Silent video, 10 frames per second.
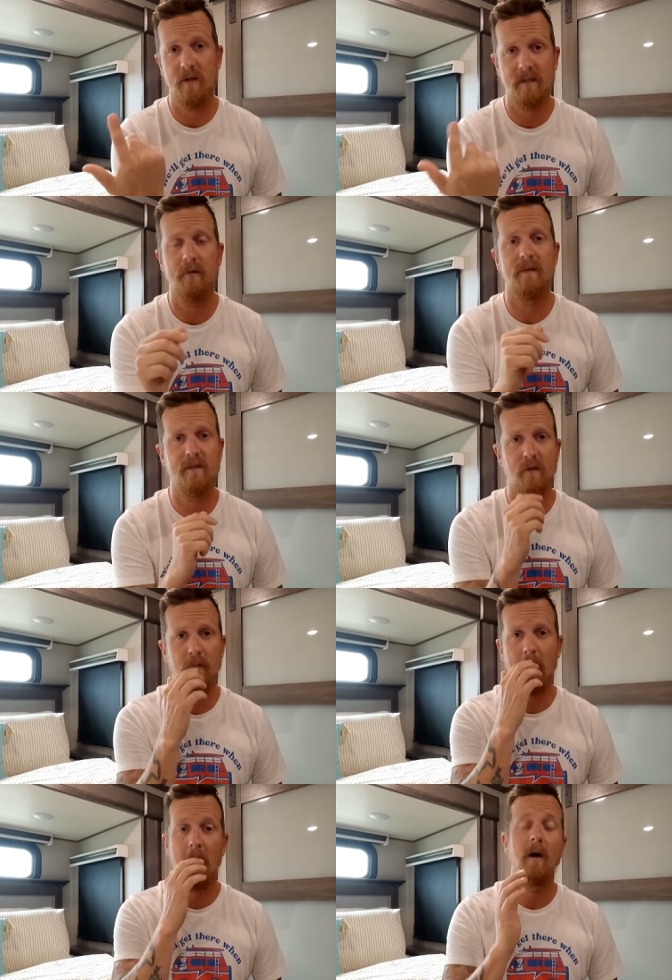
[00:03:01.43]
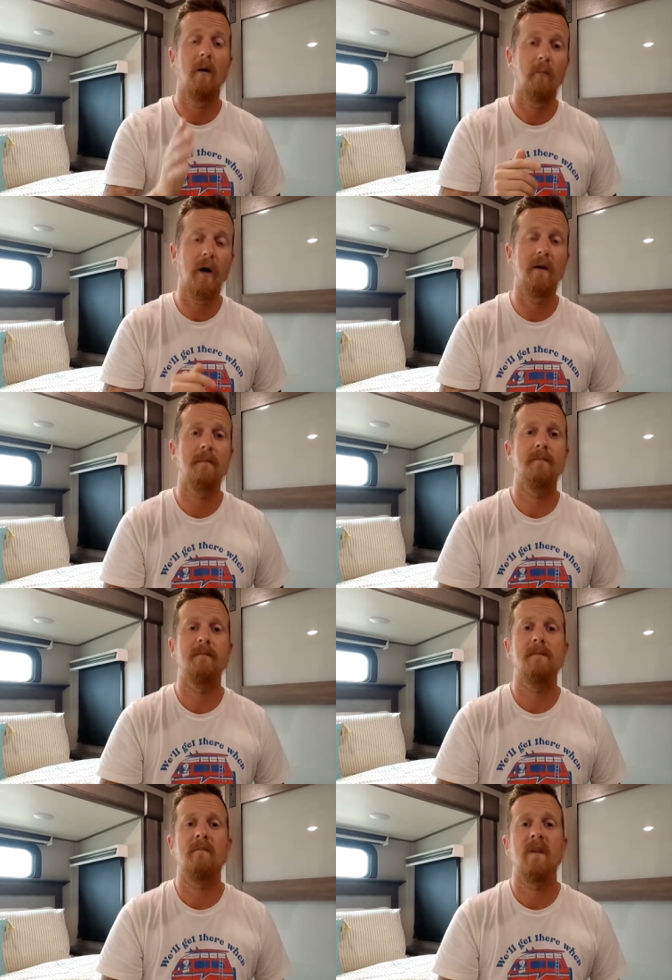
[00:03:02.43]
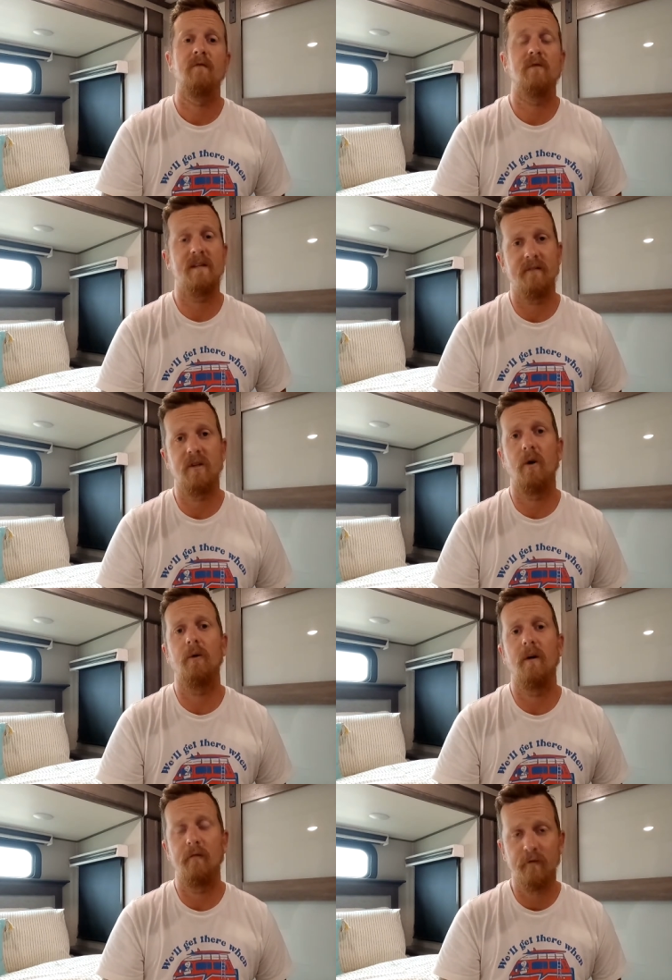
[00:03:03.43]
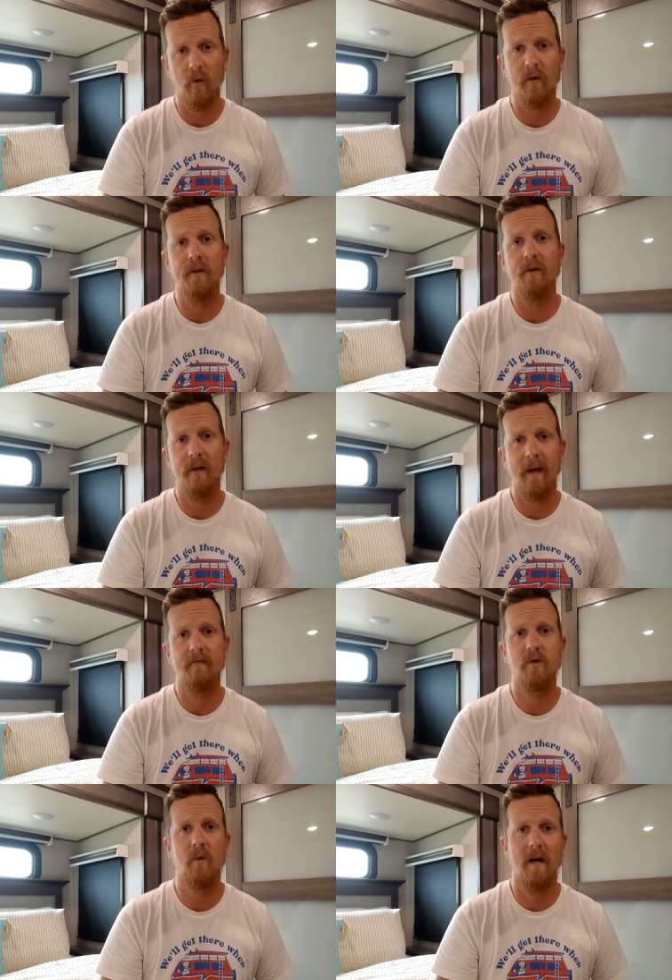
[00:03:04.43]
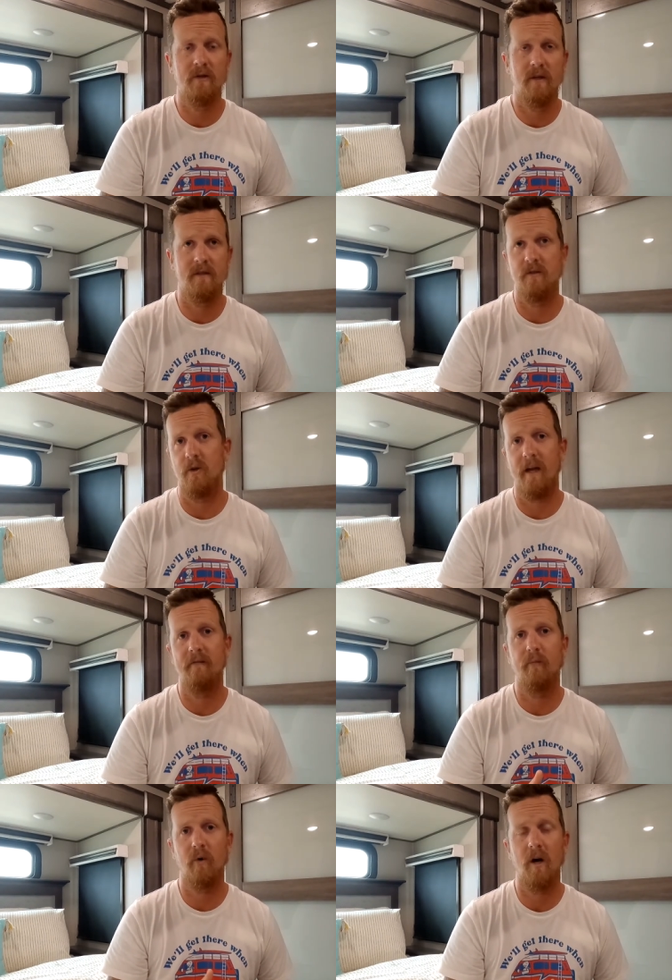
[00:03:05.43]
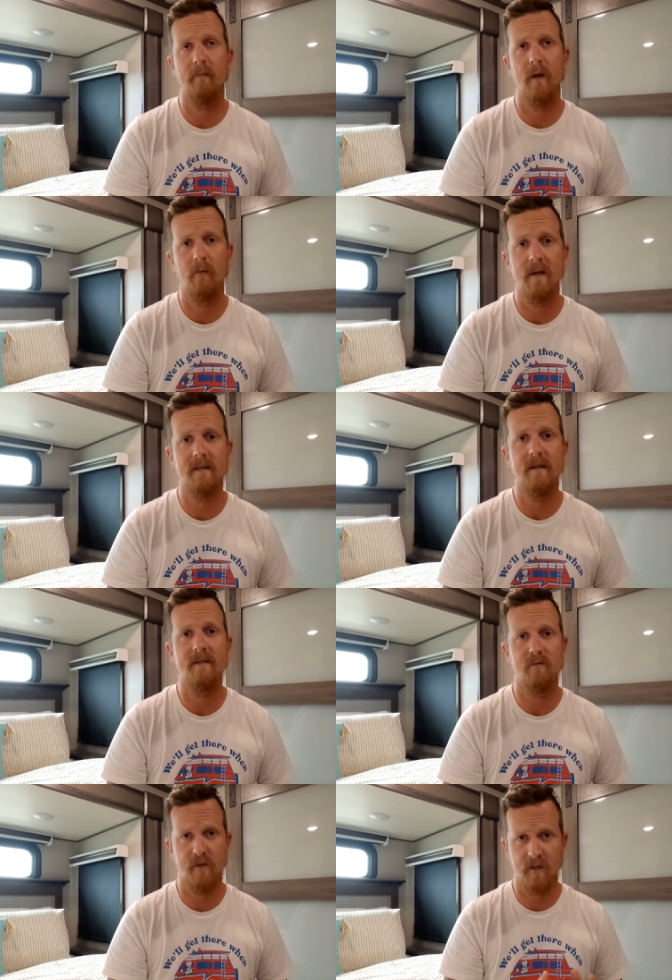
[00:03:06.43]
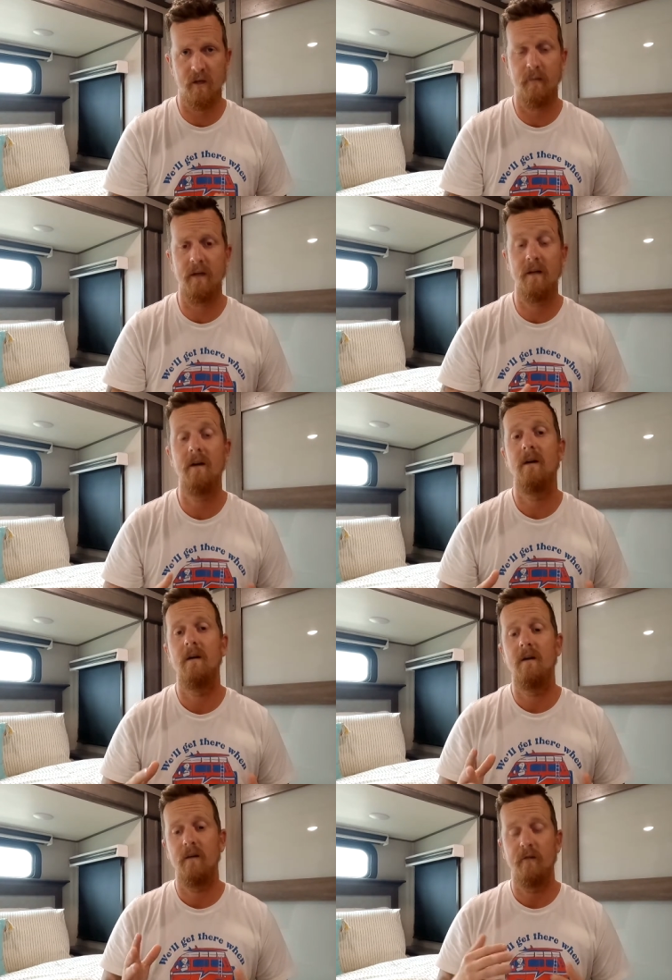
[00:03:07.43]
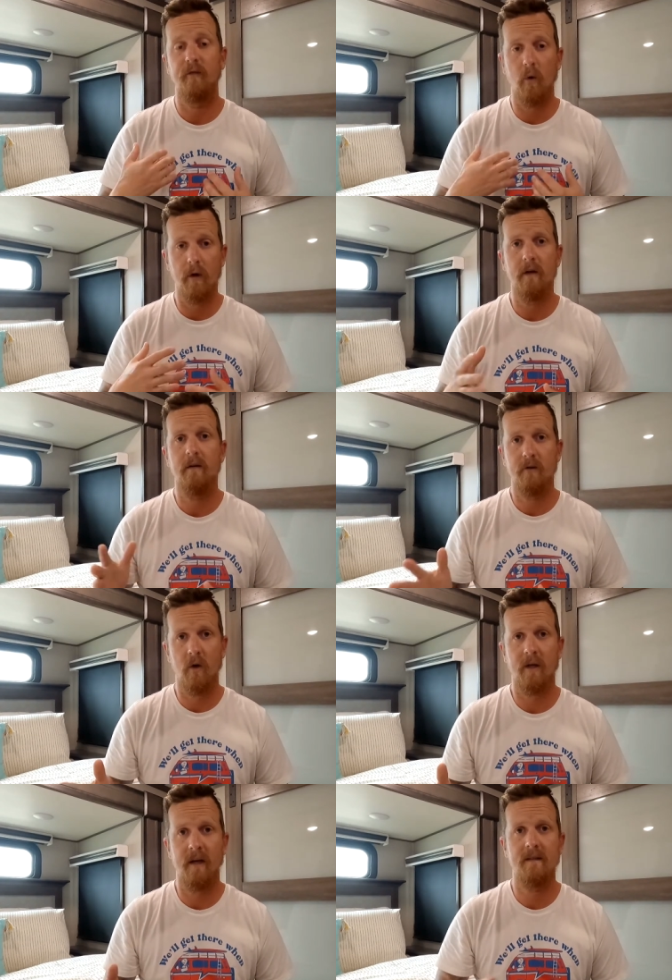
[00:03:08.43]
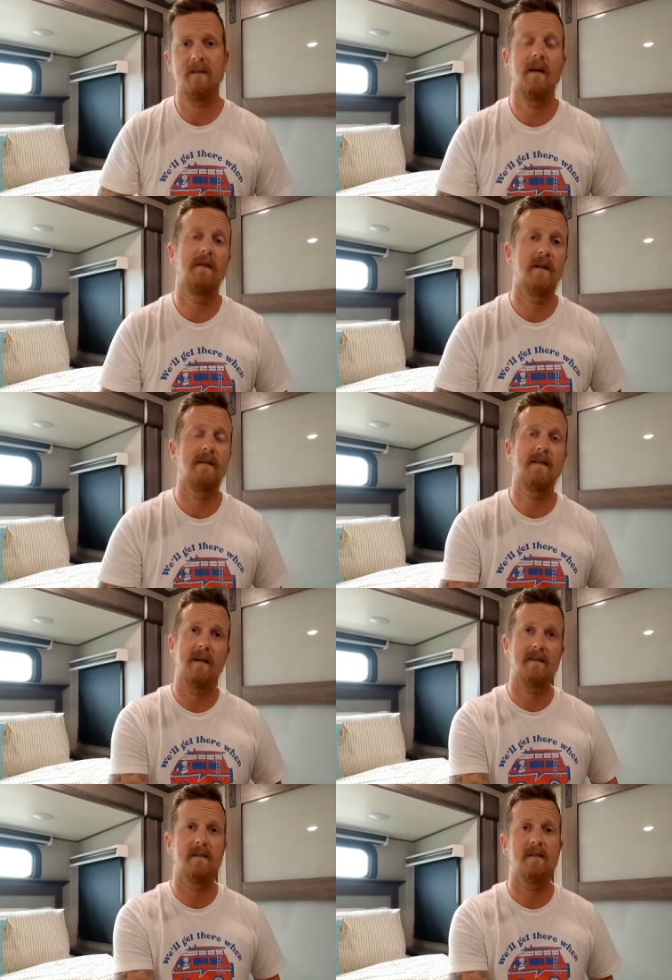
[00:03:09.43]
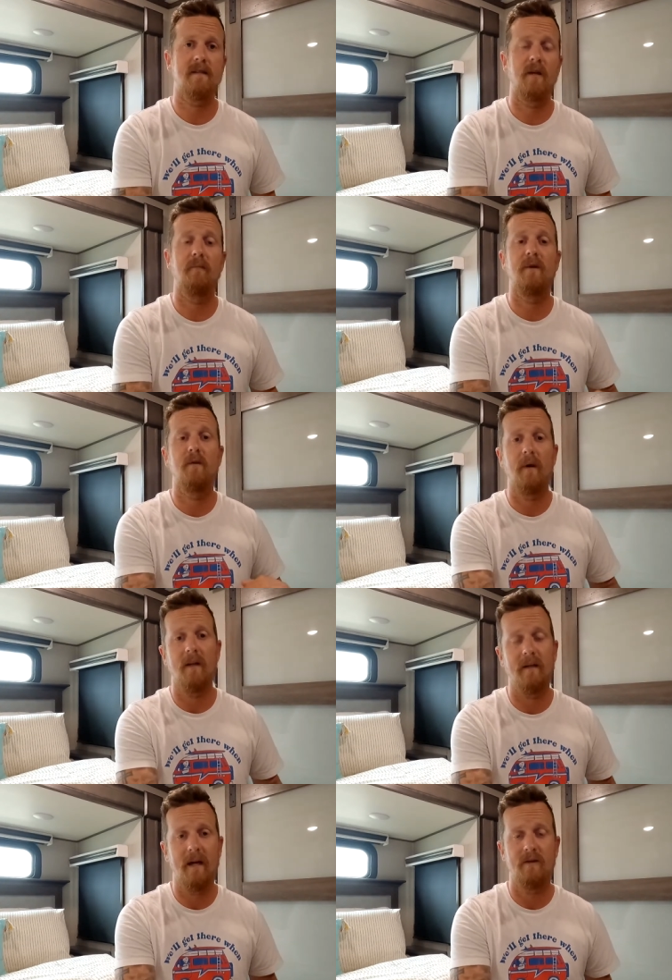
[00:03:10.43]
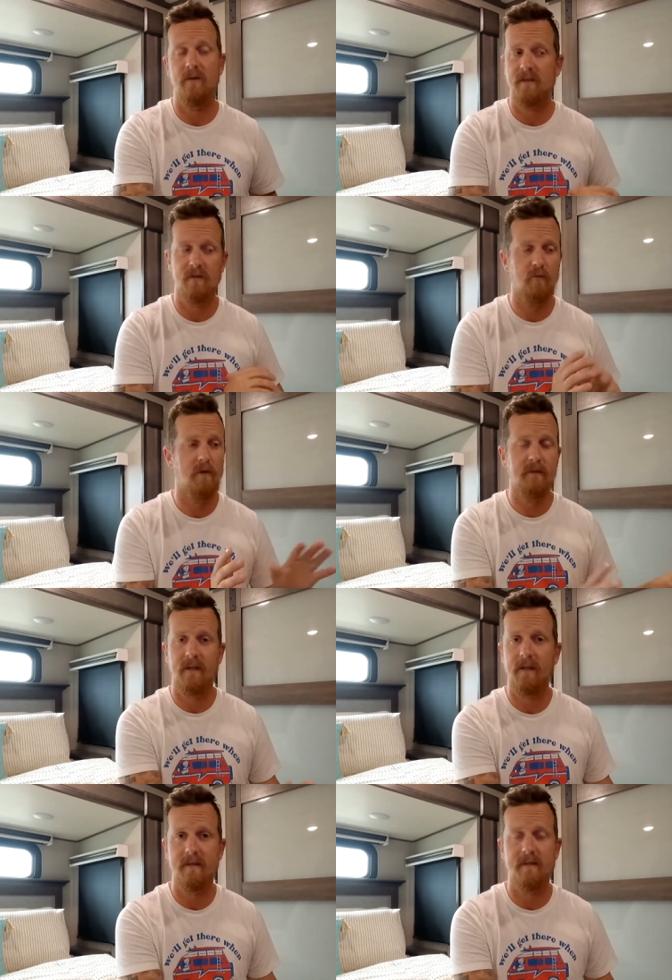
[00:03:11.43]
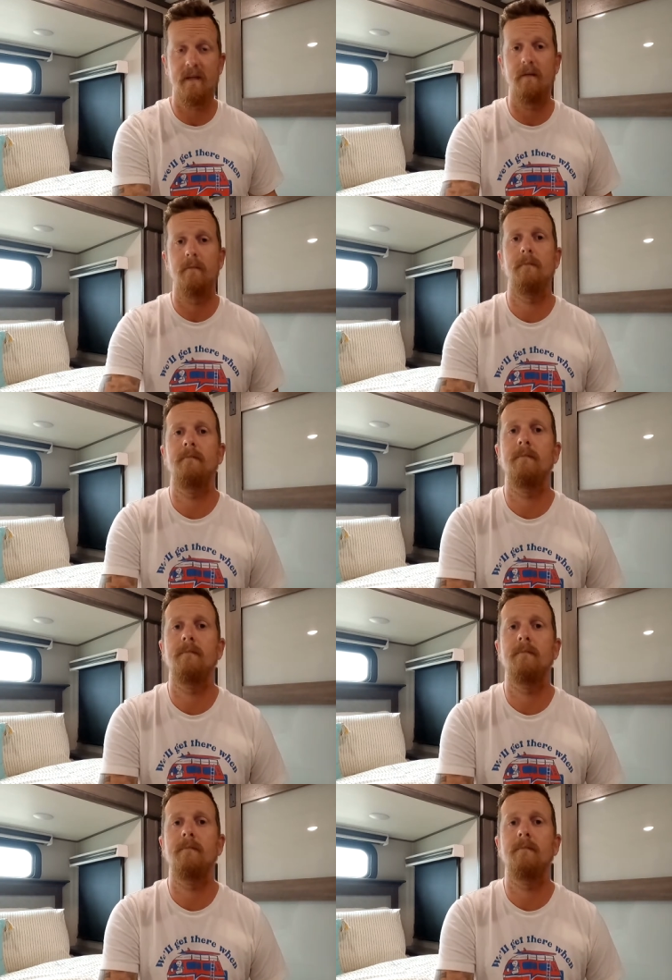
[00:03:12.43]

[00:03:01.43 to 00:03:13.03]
address, I would assume. But for South Dakota and Florida, you're going to have two addresses. You're going to have a primary residence, which is going to be Florida in our case, and then Texas is going to be your mailing address. That's where everything gets sent.